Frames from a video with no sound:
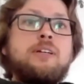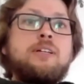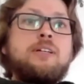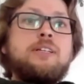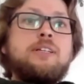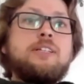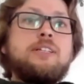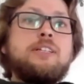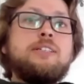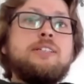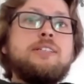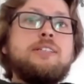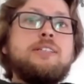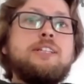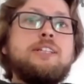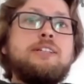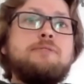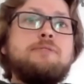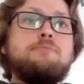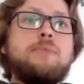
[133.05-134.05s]
And
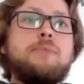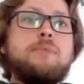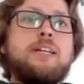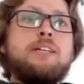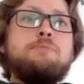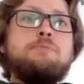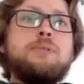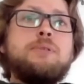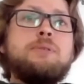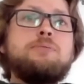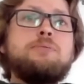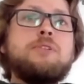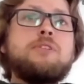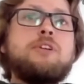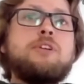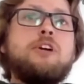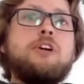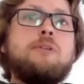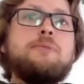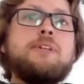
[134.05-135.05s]
many people
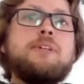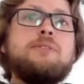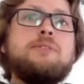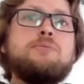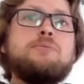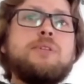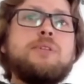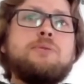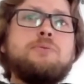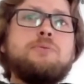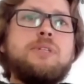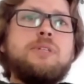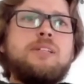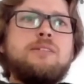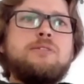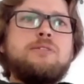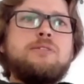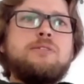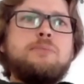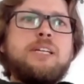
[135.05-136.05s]
come in with a
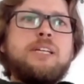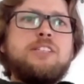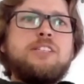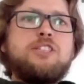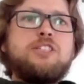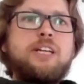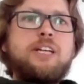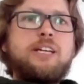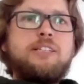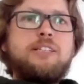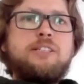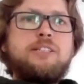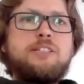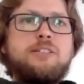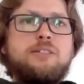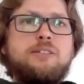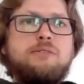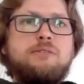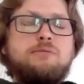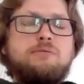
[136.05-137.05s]
will to make a change,
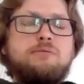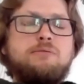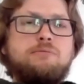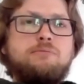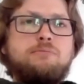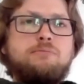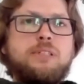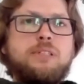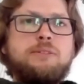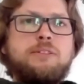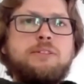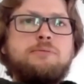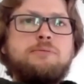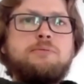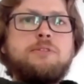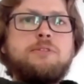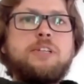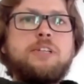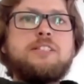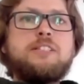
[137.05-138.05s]
but
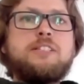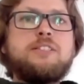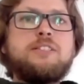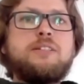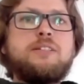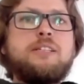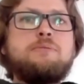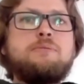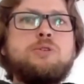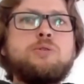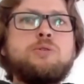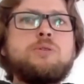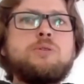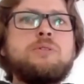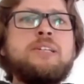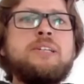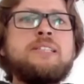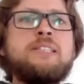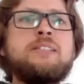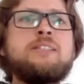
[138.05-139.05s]
gets
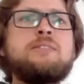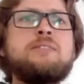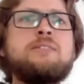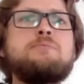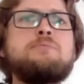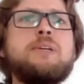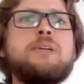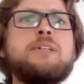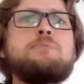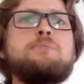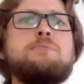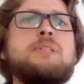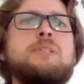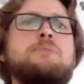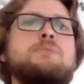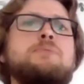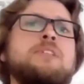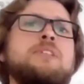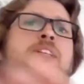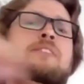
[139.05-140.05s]
demotivated by the
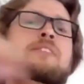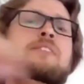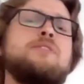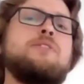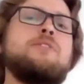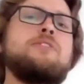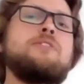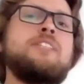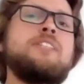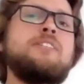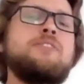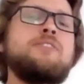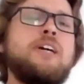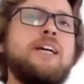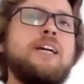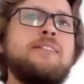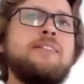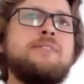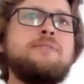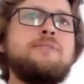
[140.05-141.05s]
people that already
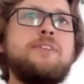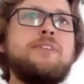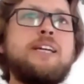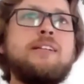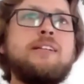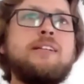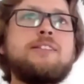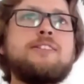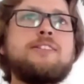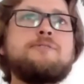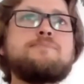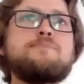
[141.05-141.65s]
tried and failed.